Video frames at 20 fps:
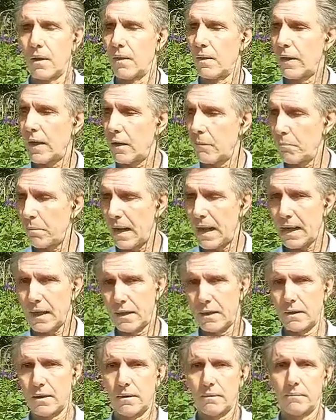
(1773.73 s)
than
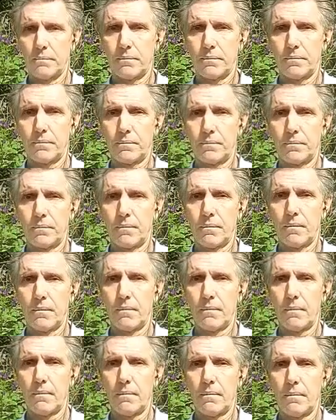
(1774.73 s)
plant,
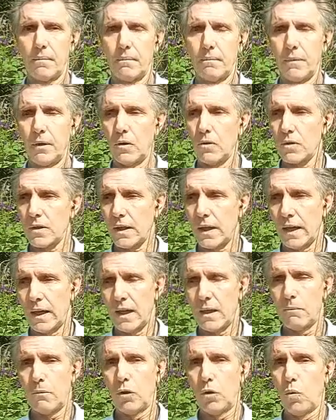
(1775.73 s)
because
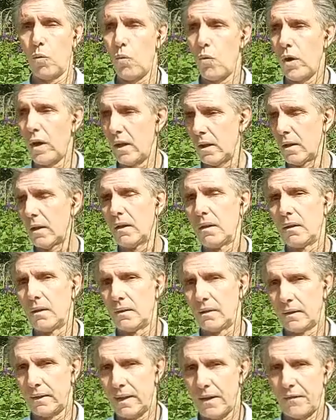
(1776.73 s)
animal will
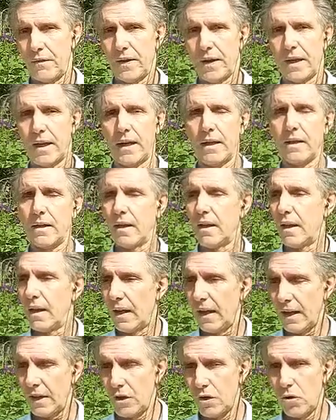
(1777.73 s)
defecate
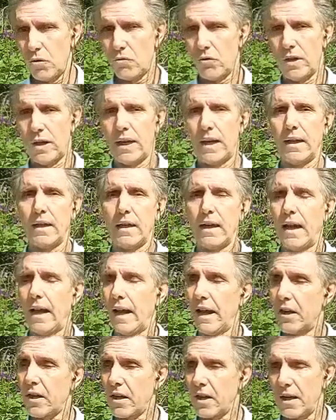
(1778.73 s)
and urinate
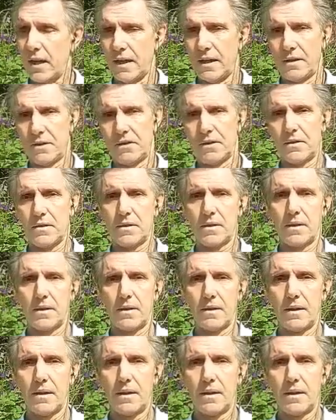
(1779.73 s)
and cleanse.